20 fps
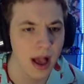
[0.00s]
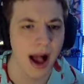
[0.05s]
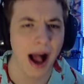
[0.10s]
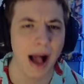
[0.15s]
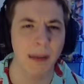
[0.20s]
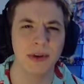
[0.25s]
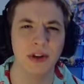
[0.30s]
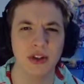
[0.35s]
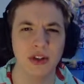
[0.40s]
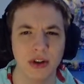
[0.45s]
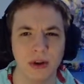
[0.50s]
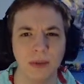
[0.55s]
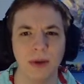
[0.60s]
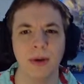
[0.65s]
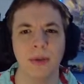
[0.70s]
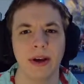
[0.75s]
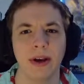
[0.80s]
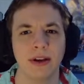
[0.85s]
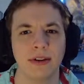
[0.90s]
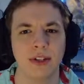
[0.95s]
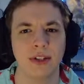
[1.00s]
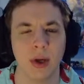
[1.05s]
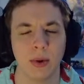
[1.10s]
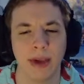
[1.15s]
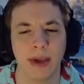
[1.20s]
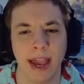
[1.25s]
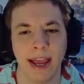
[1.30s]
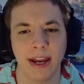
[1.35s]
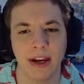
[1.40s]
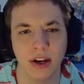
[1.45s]
I'm assuming we also
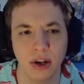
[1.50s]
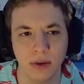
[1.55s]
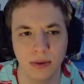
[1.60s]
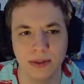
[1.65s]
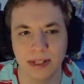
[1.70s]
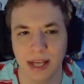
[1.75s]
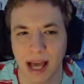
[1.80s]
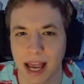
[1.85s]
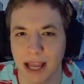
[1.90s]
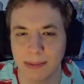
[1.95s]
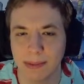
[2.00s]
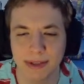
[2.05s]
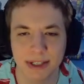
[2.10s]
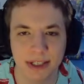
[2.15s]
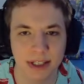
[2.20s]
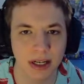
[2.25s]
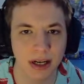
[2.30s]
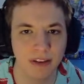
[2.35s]
gain new types